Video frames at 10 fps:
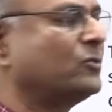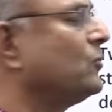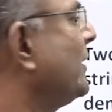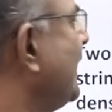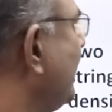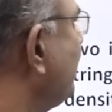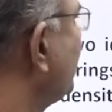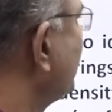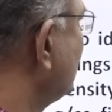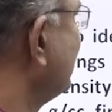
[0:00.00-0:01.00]
to a.
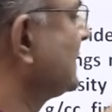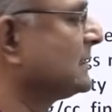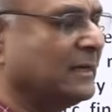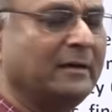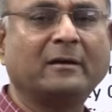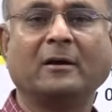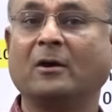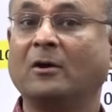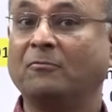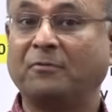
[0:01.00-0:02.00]
So that is the
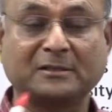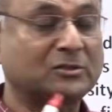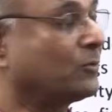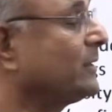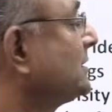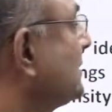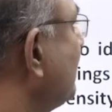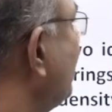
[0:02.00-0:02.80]
first question.